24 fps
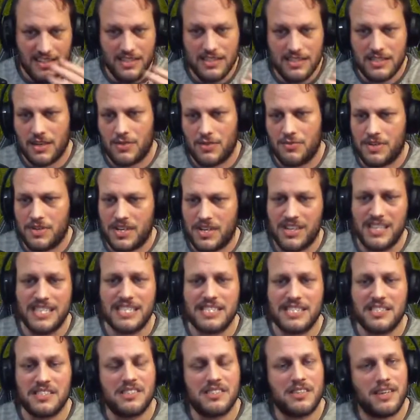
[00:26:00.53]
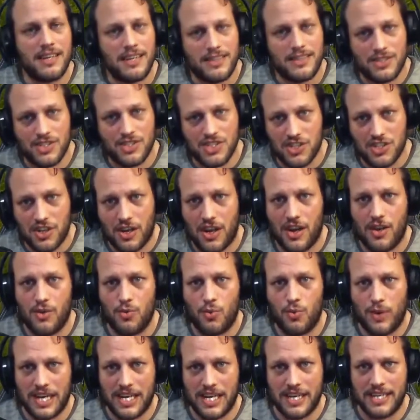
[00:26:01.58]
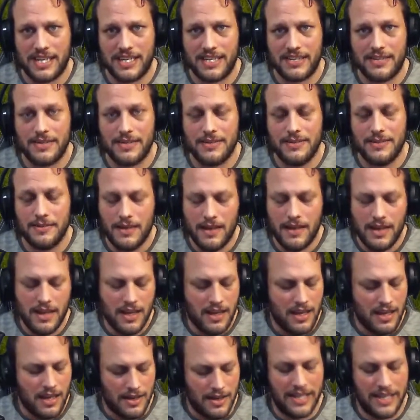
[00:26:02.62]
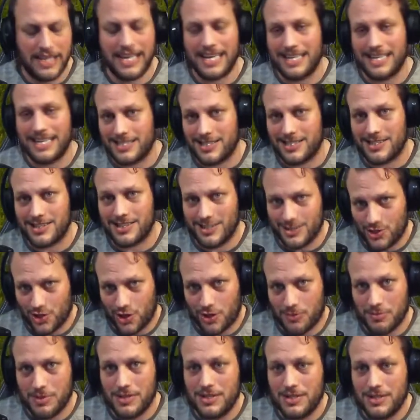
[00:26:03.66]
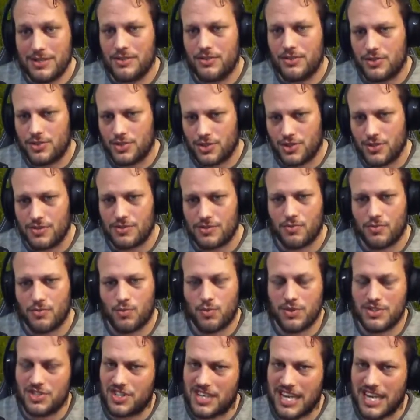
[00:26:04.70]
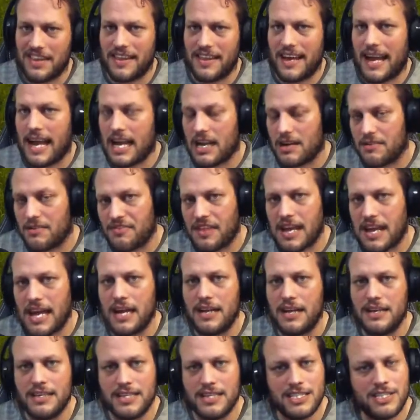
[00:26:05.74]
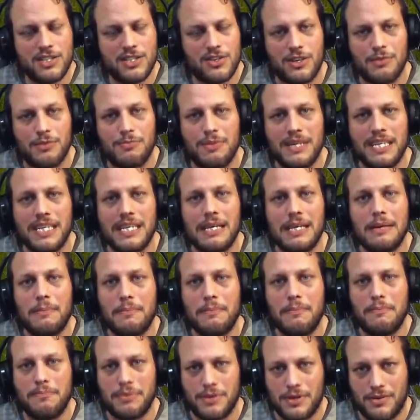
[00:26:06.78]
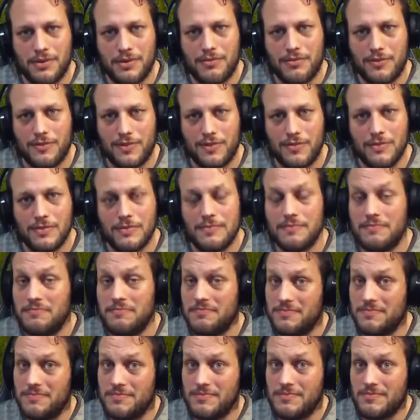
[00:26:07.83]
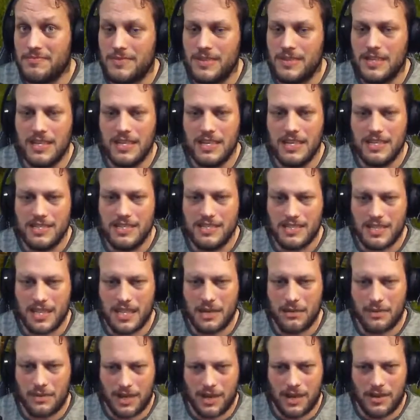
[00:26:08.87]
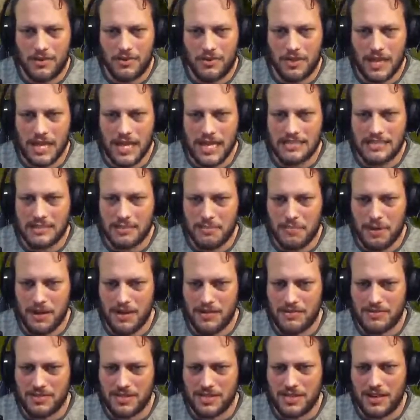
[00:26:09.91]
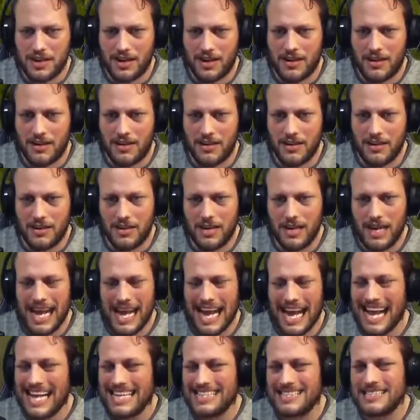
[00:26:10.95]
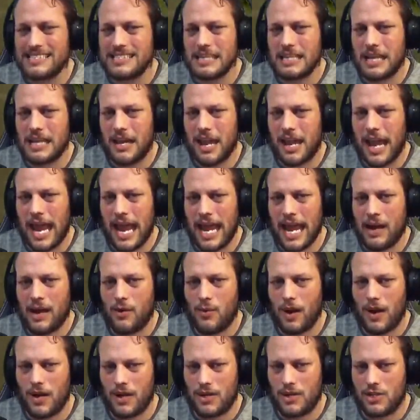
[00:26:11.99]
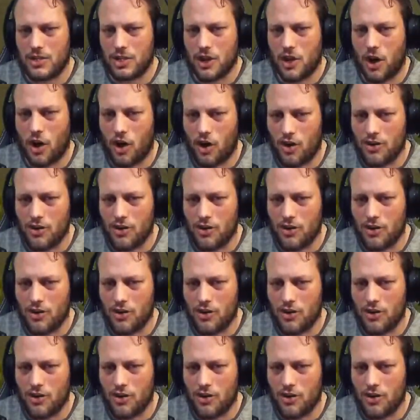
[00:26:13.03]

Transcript: nice and slow-winded, and it gets the job done. Once you get the hang of that, it's going to be beautiful. So there we go. That parked car has now gone.